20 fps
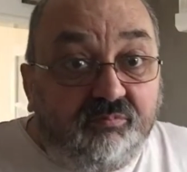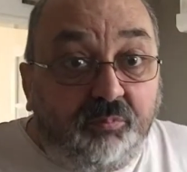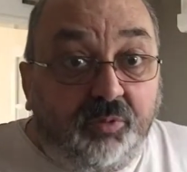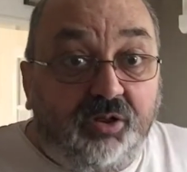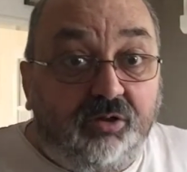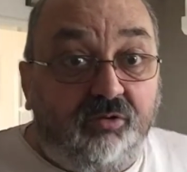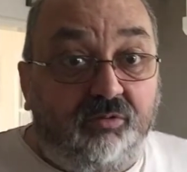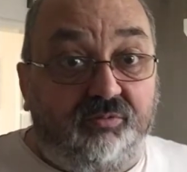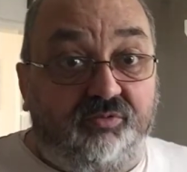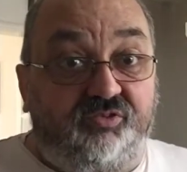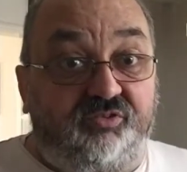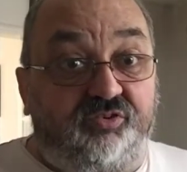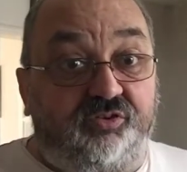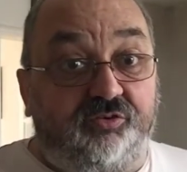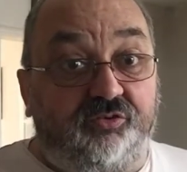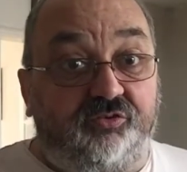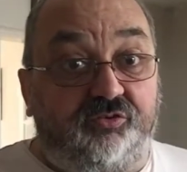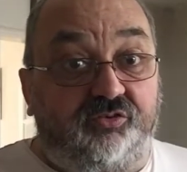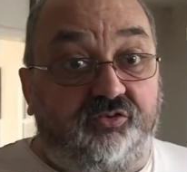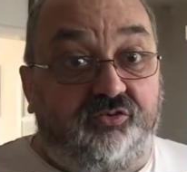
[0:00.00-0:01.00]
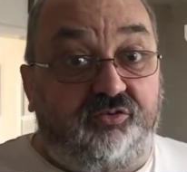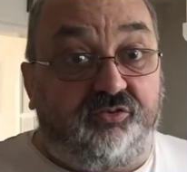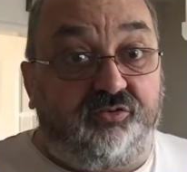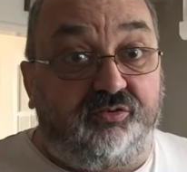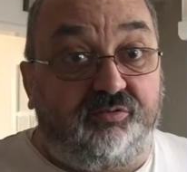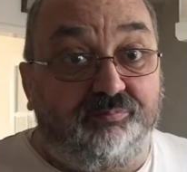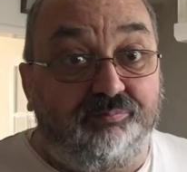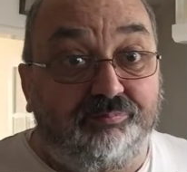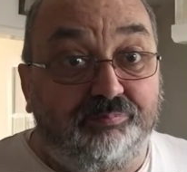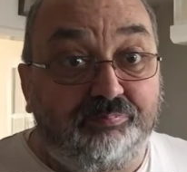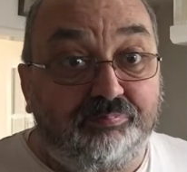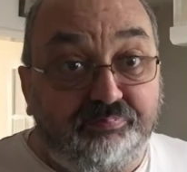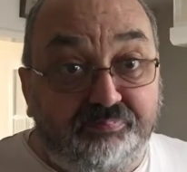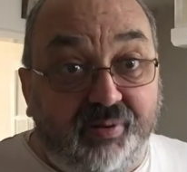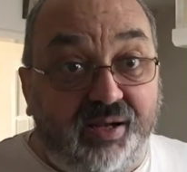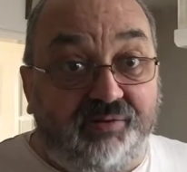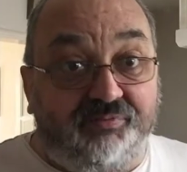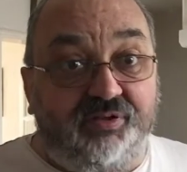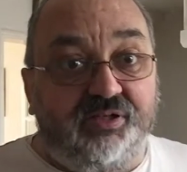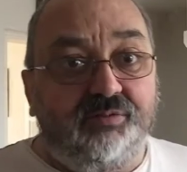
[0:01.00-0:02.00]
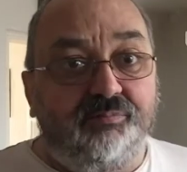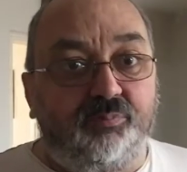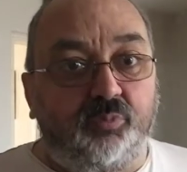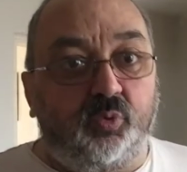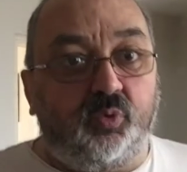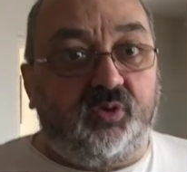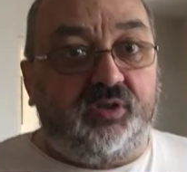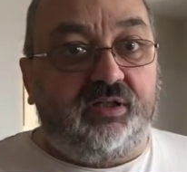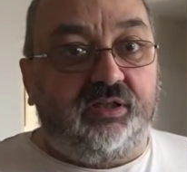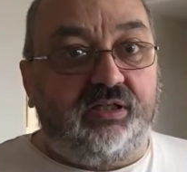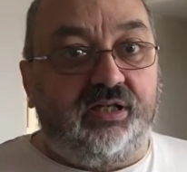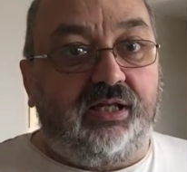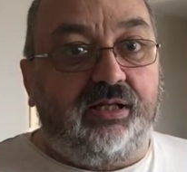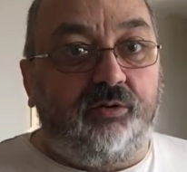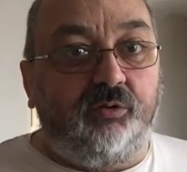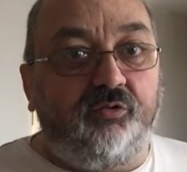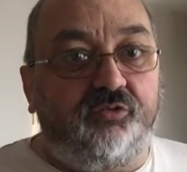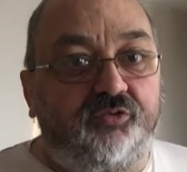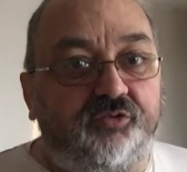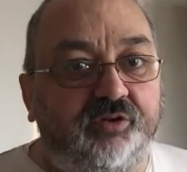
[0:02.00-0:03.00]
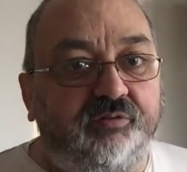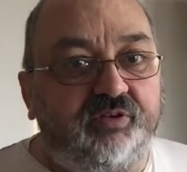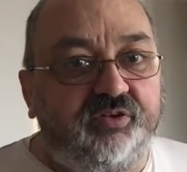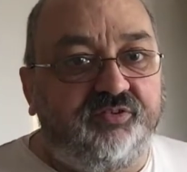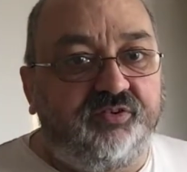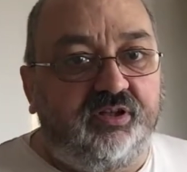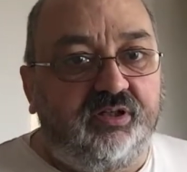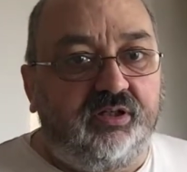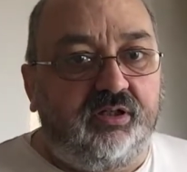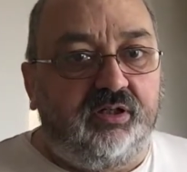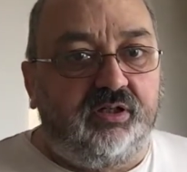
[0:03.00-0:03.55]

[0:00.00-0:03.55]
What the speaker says: Well, since Bevin brought in the health service,